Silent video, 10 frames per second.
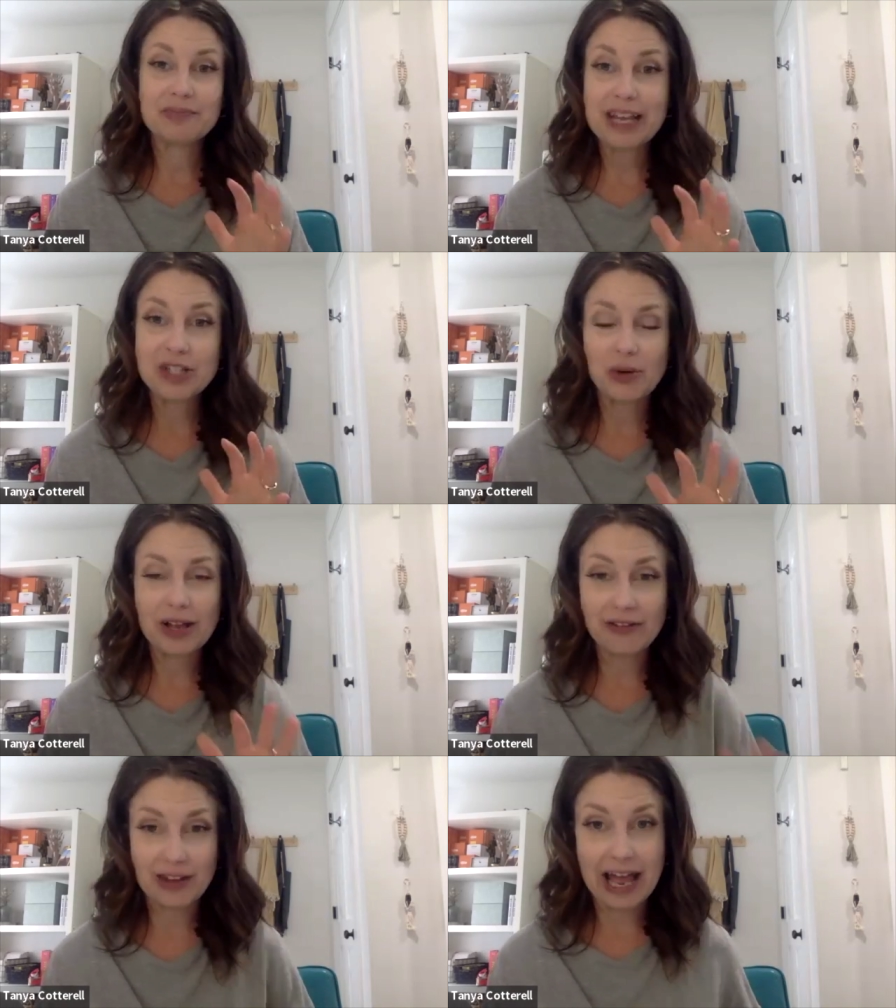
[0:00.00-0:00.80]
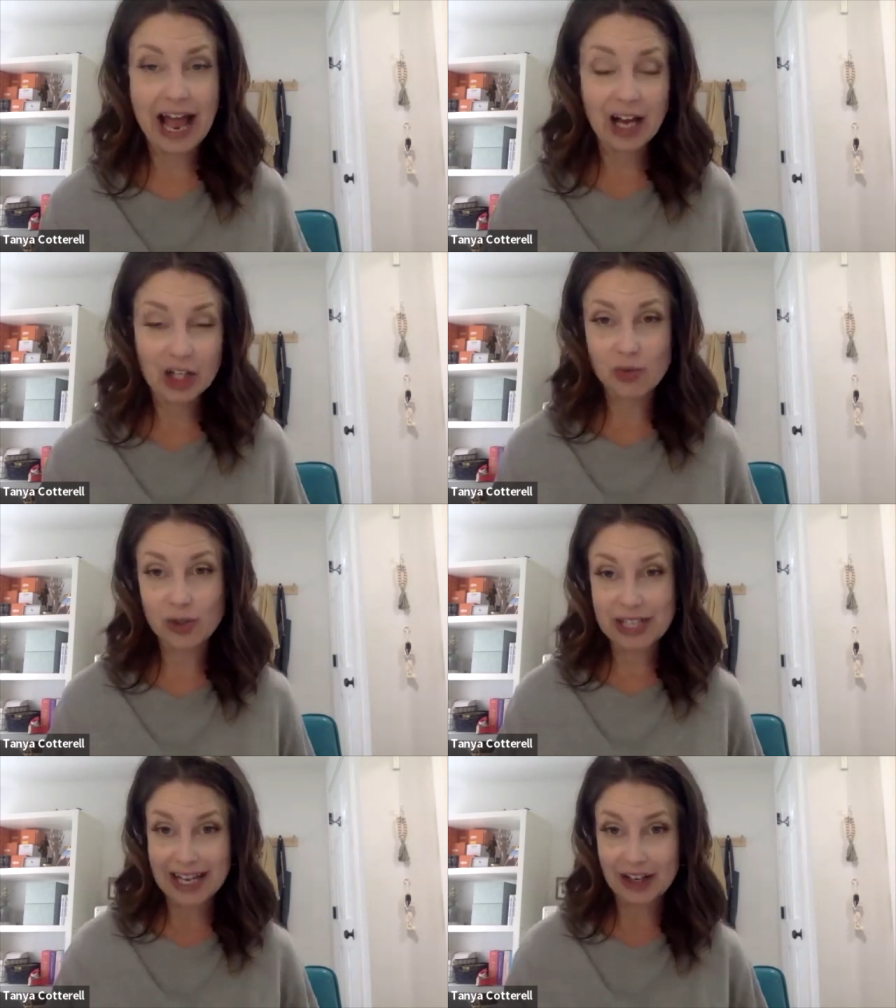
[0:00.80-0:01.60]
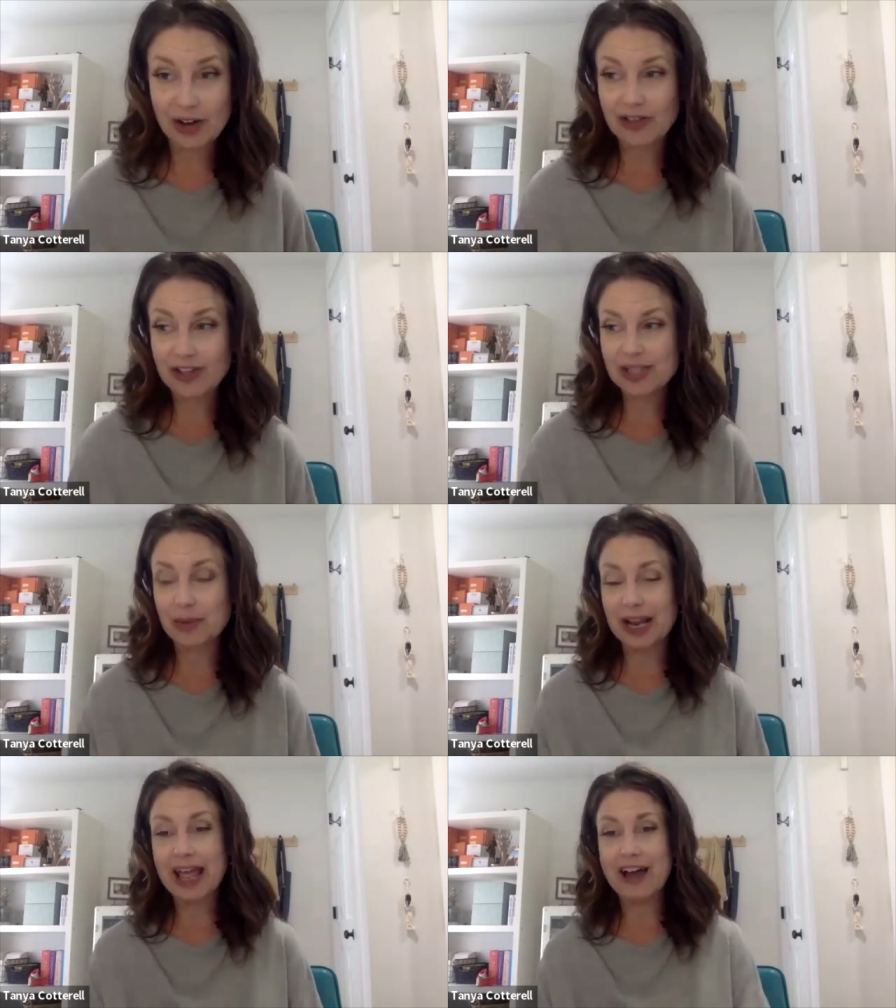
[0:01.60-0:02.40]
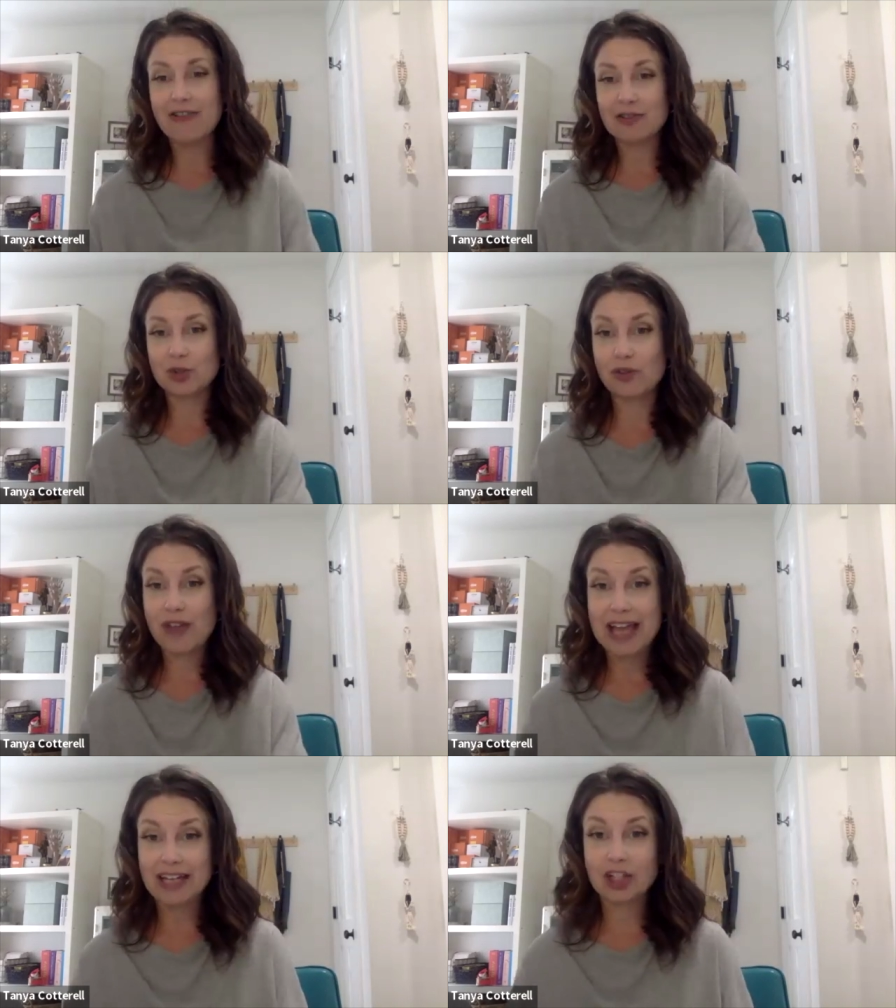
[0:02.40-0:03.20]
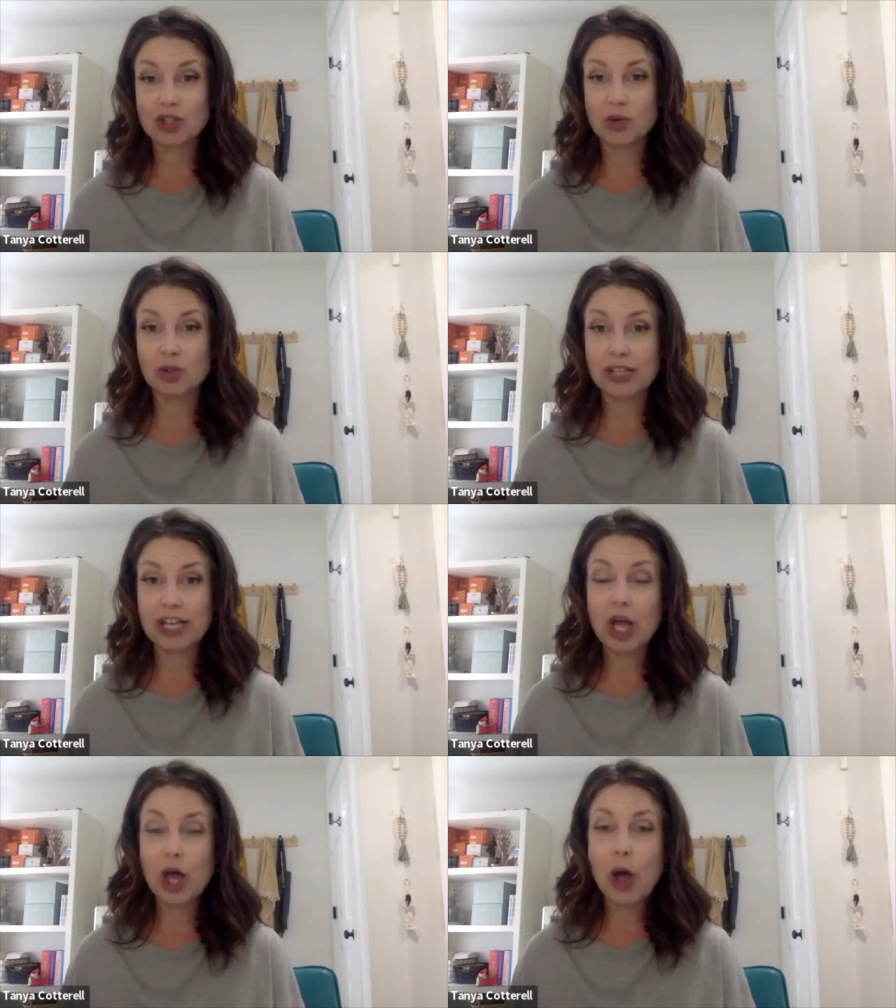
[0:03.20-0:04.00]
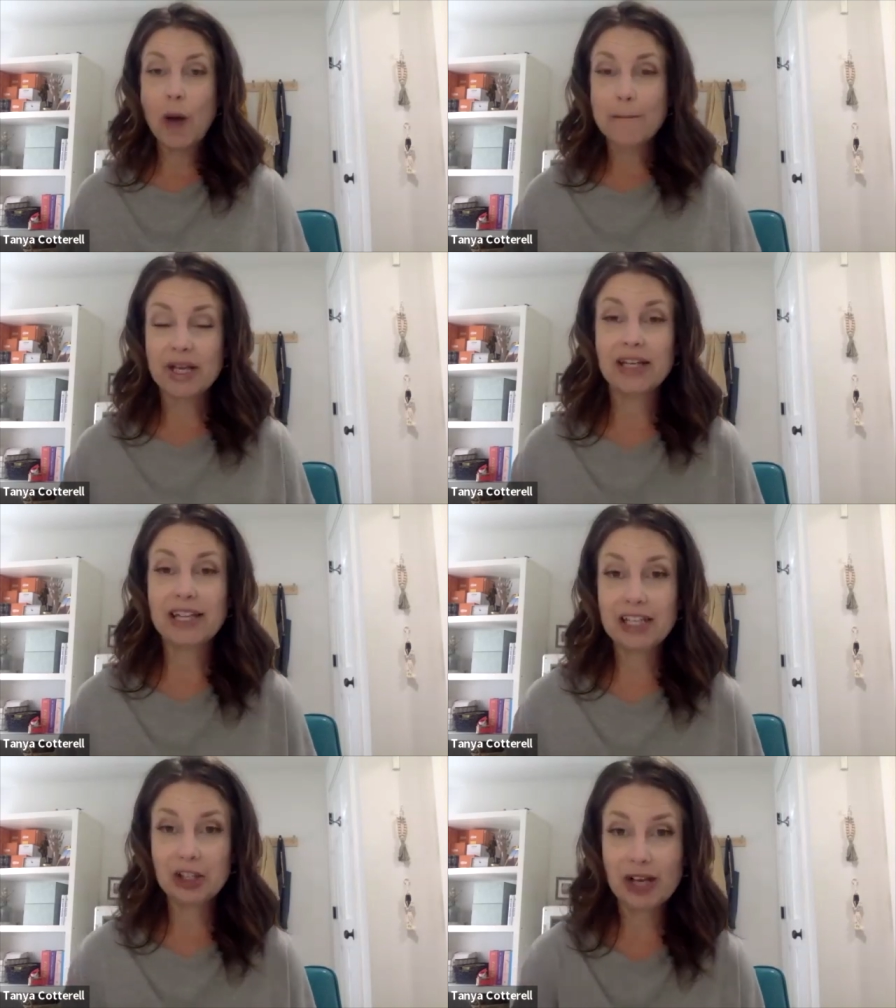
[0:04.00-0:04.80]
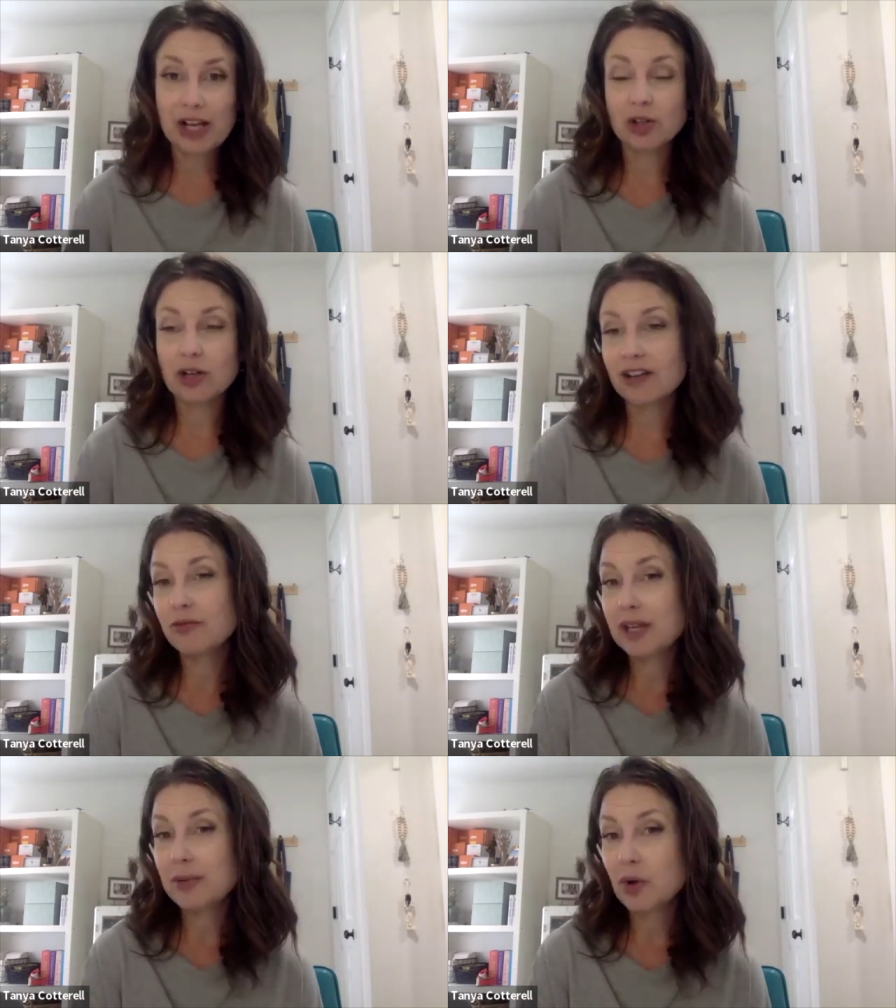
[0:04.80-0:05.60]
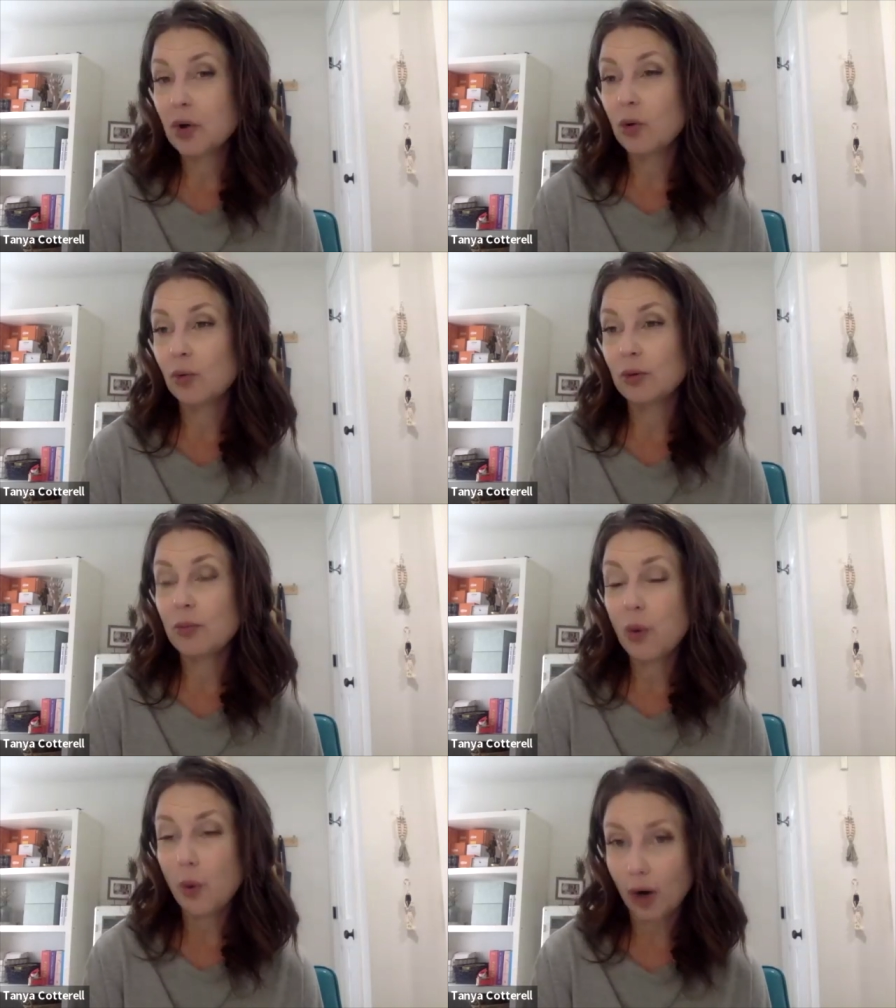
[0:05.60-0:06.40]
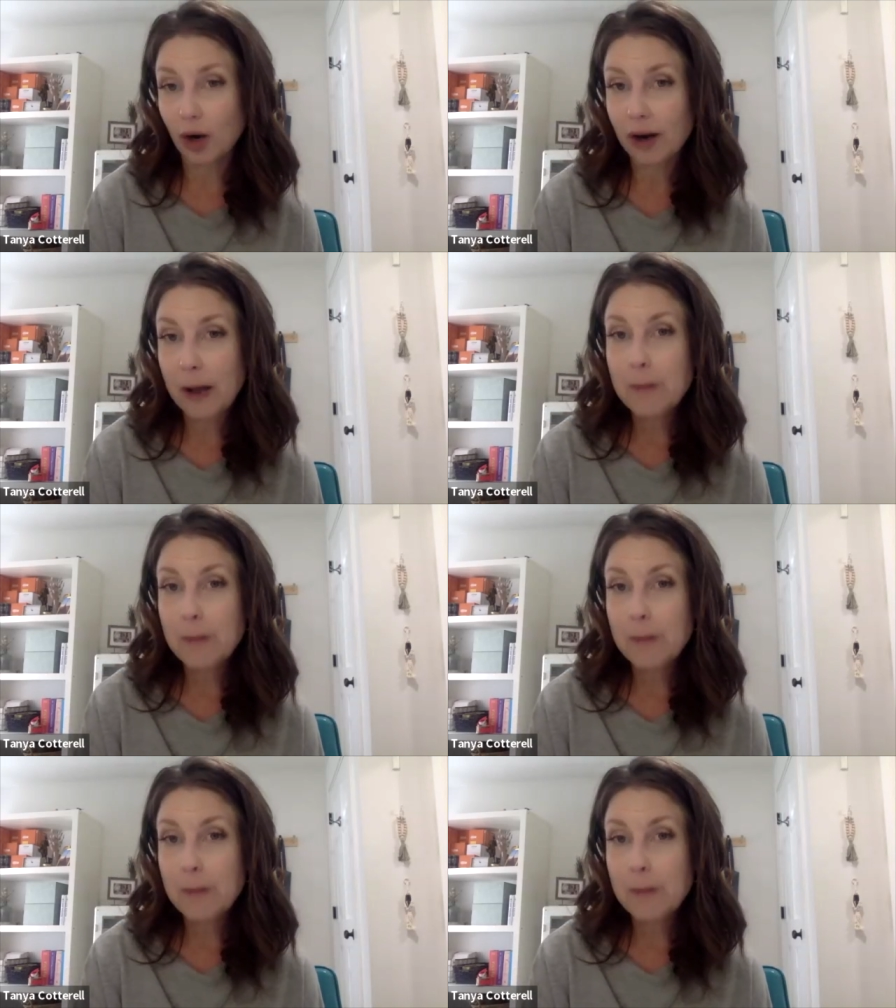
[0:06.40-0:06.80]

I don't have actual data on this, but I have sort of anecdotally been hearing a lot of people report